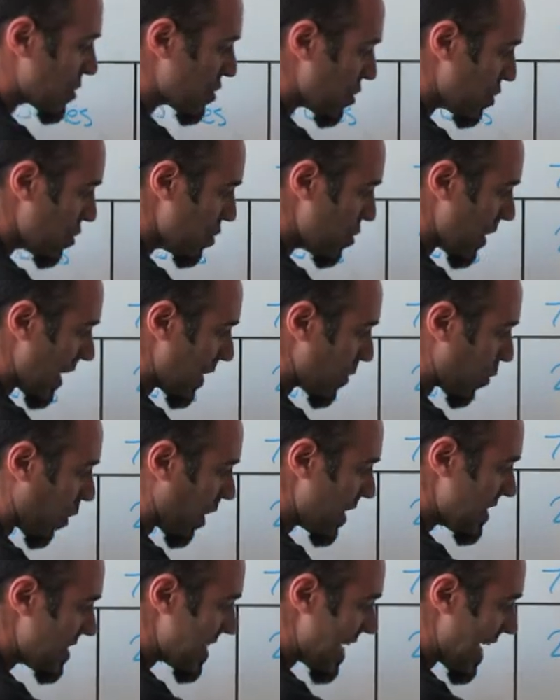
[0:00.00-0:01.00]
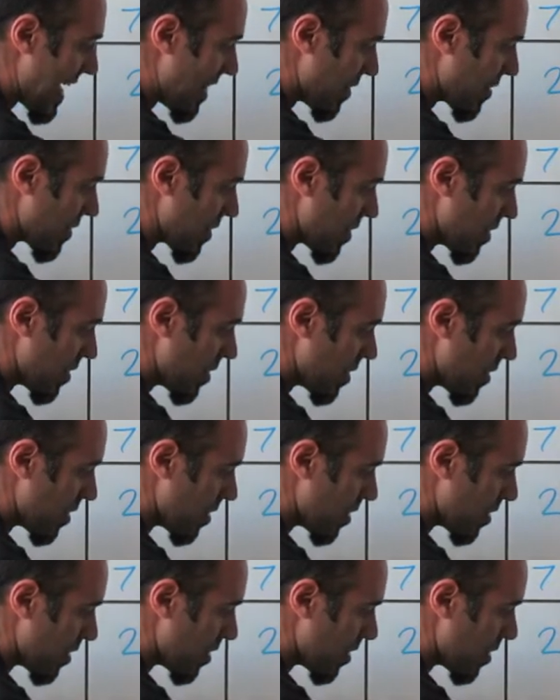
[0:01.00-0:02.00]
2 and 1 tenth,
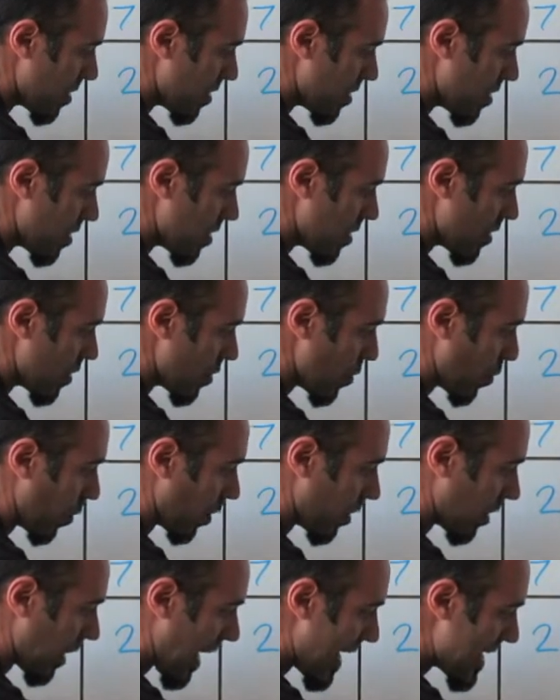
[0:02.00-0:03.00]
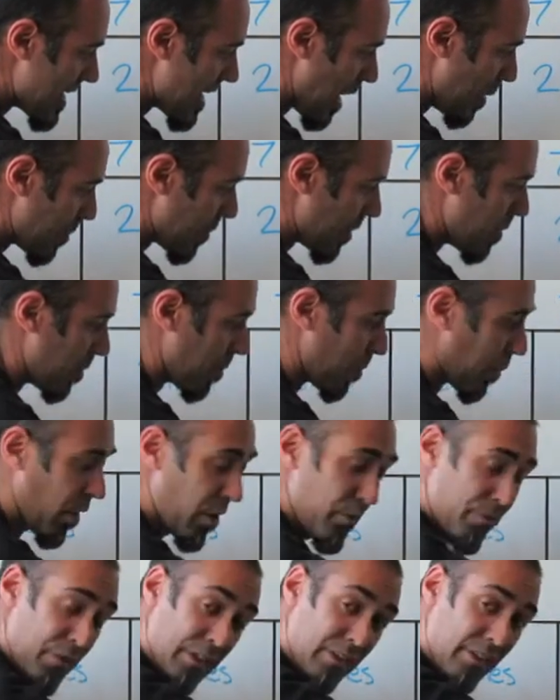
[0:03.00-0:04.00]
will line up
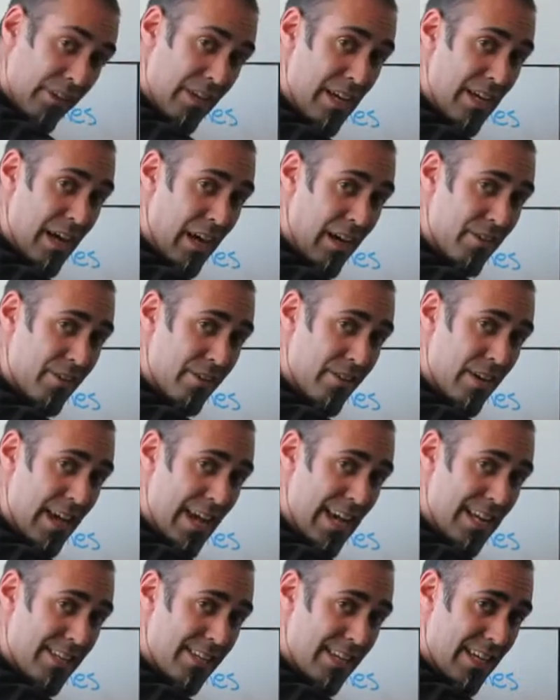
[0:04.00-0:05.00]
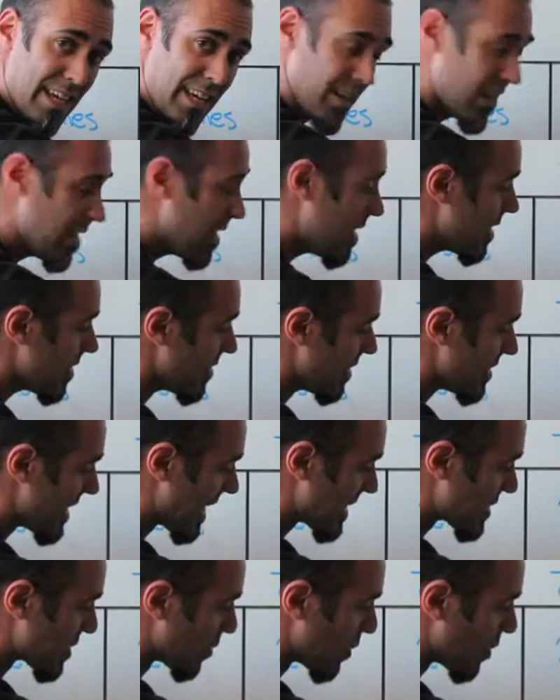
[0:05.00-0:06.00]
perfectly under the 18. The
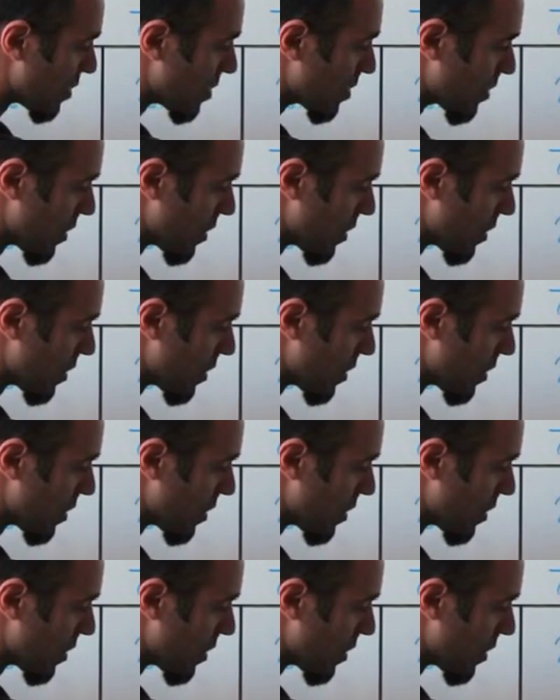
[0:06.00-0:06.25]
decimal